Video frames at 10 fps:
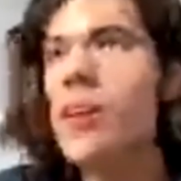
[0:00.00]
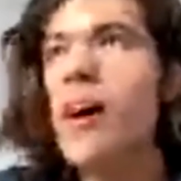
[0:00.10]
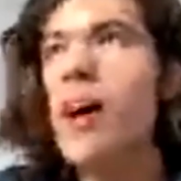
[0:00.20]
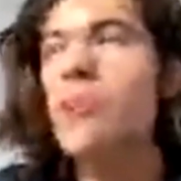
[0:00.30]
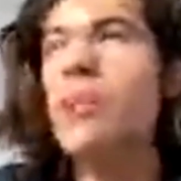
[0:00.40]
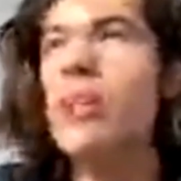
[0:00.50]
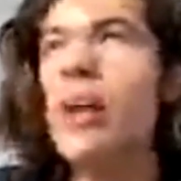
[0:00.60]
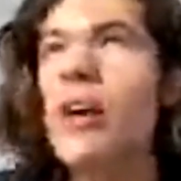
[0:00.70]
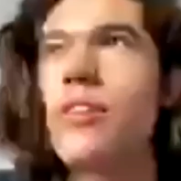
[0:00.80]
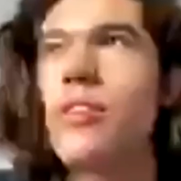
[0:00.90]
I mean, yeah,
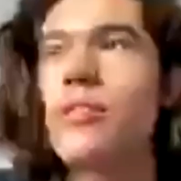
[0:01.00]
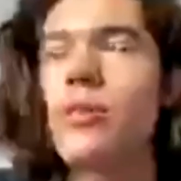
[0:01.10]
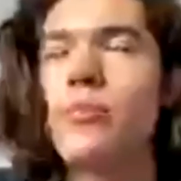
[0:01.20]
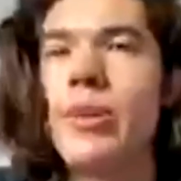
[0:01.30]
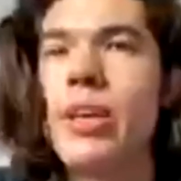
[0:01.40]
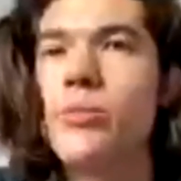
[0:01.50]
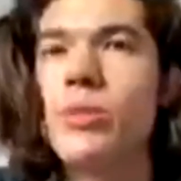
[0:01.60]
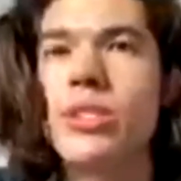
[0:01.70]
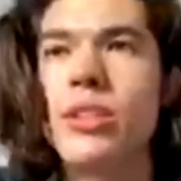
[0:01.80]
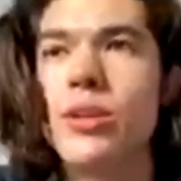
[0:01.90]
I think for me, it
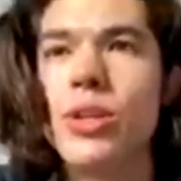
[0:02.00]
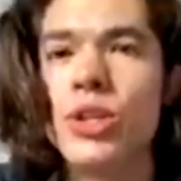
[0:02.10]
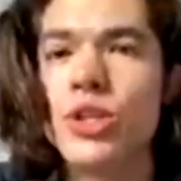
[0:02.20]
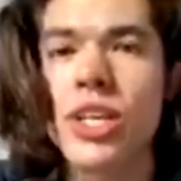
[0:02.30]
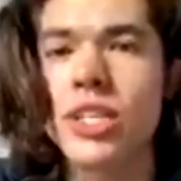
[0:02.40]
was literally just like a